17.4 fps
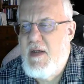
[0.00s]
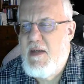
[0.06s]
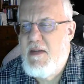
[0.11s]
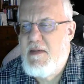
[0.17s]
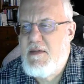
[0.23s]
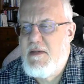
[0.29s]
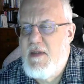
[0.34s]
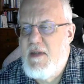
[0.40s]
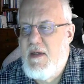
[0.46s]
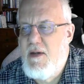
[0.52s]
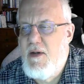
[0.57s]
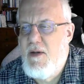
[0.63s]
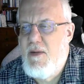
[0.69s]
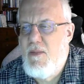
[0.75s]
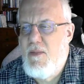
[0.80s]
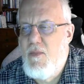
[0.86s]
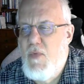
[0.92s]
his
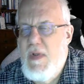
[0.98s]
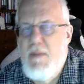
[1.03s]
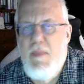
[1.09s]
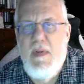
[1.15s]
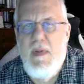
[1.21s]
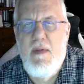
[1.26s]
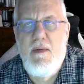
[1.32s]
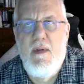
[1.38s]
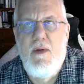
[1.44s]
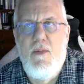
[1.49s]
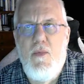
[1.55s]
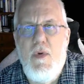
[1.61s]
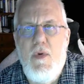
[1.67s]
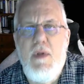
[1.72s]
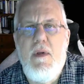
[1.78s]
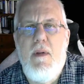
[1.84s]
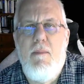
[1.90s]

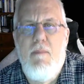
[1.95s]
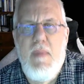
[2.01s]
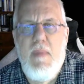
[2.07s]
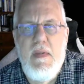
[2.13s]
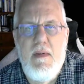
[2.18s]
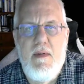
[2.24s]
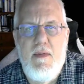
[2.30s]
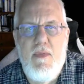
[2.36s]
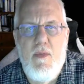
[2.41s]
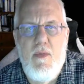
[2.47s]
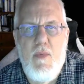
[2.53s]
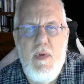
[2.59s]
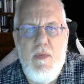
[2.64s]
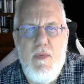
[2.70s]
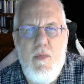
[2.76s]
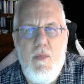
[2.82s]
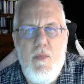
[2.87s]
wood mill,
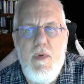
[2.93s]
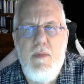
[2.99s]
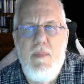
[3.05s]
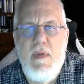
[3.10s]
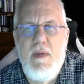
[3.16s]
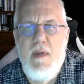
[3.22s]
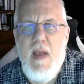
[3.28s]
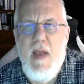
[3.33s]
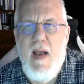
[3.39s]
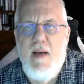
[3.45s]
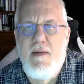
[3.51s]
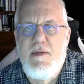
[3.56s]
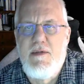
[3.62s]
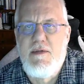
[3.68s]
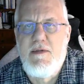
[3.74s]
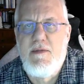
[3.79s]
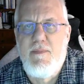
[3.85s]
the wood mill
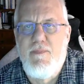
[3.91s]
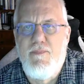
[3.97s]
house.